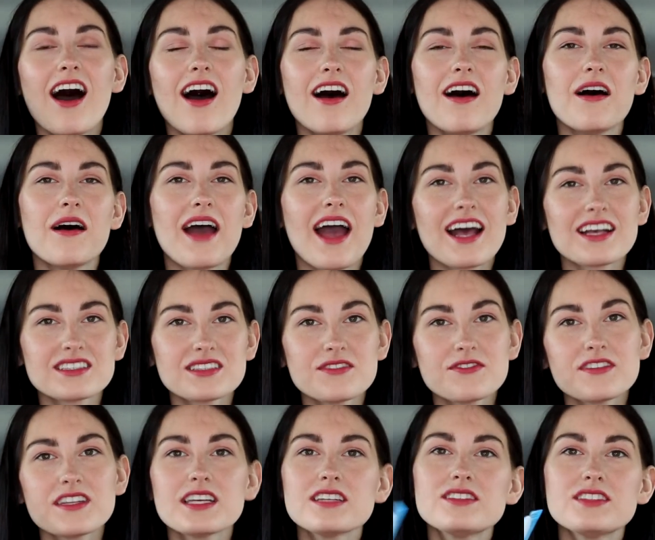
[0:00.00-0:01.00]
As
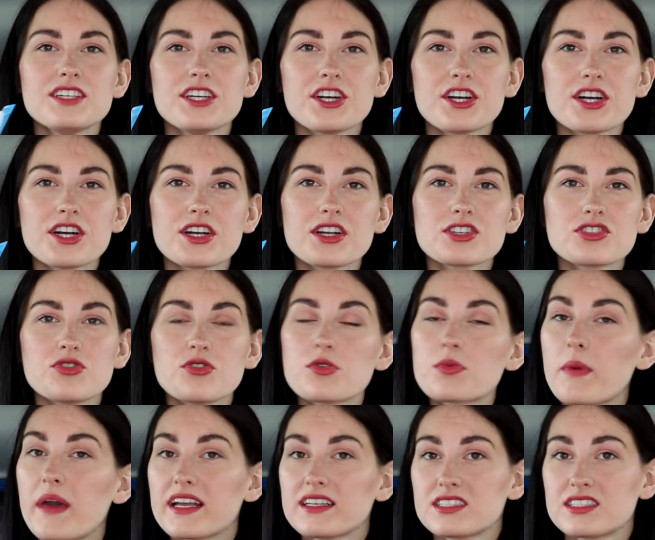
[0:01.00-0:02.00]
of this year,
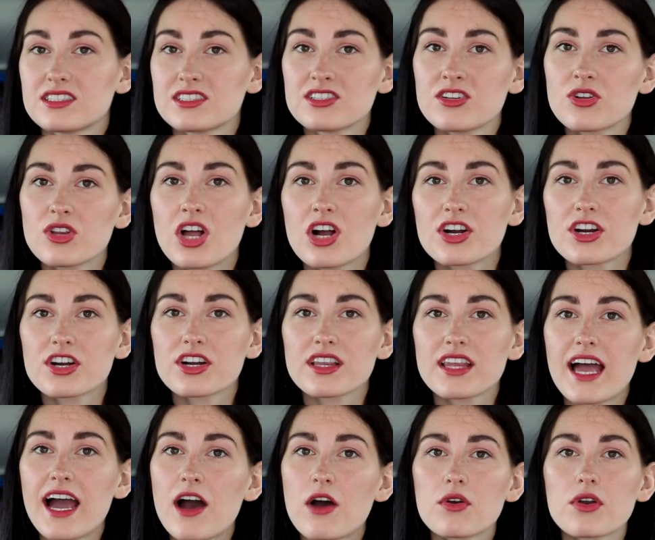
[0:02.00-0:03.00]
toothpaste is no longer
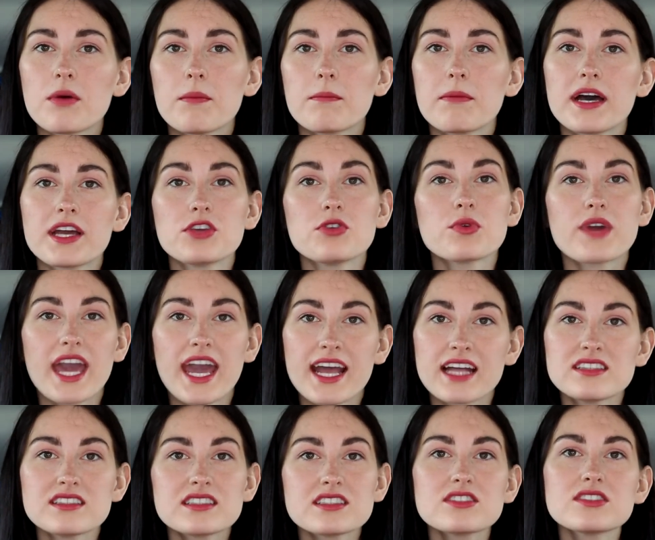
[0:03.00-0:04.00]
allowed, but you
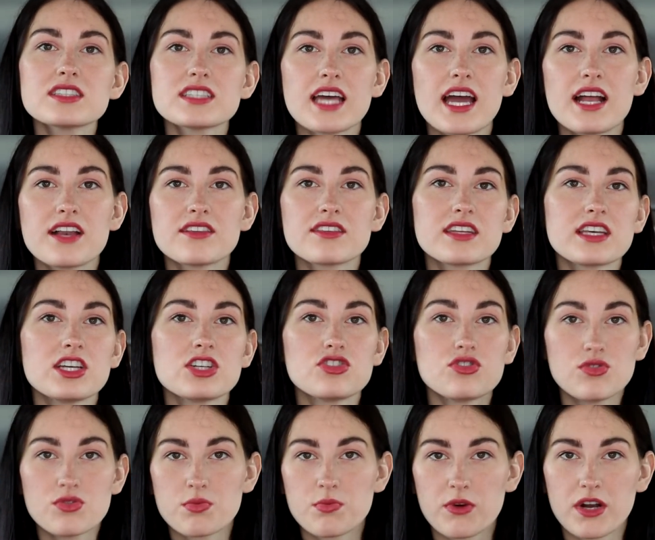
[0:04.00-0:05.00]
can still send the
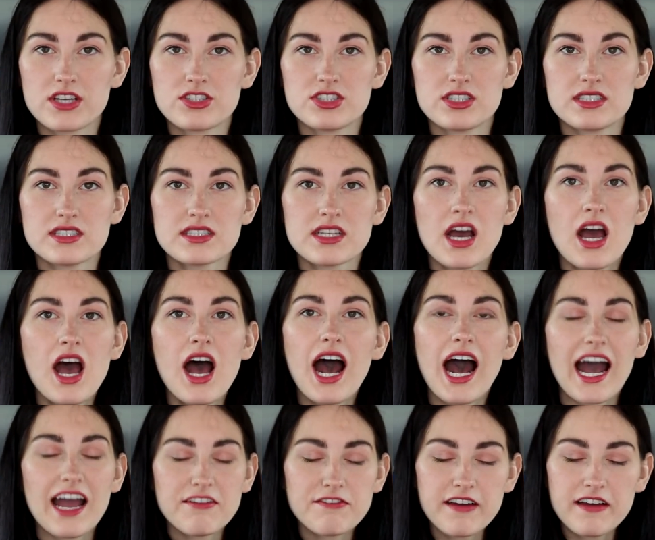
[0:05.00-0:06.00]
toothbrushes.
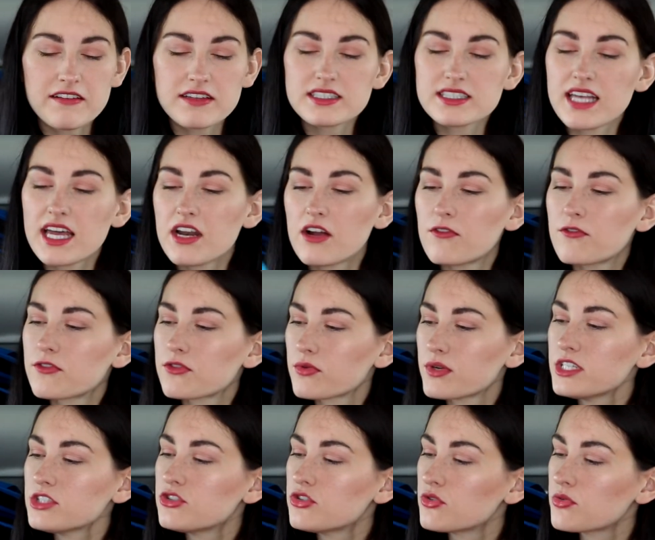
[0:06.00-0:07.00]
I found a set of
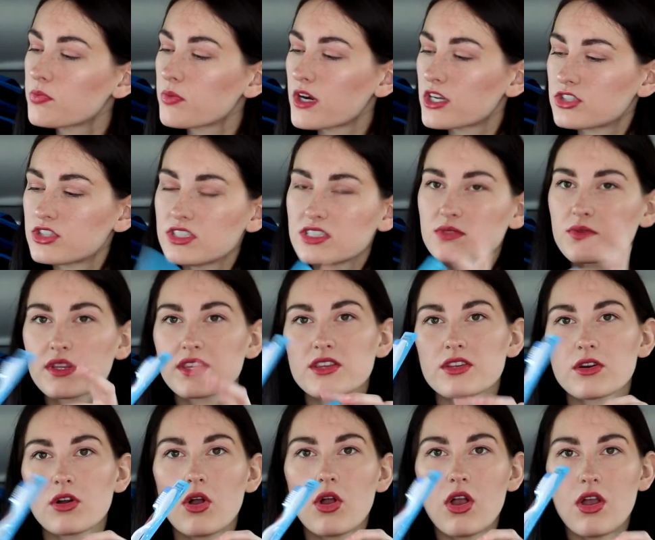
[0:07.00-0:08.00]
3 toothbrushes with
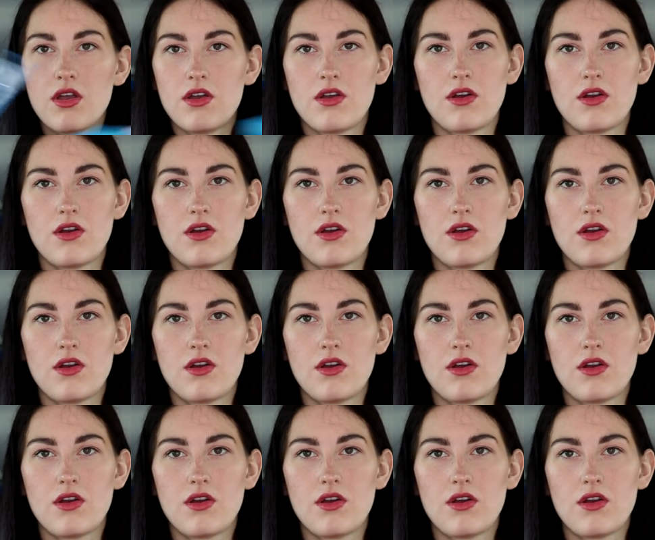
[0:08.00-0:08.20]
little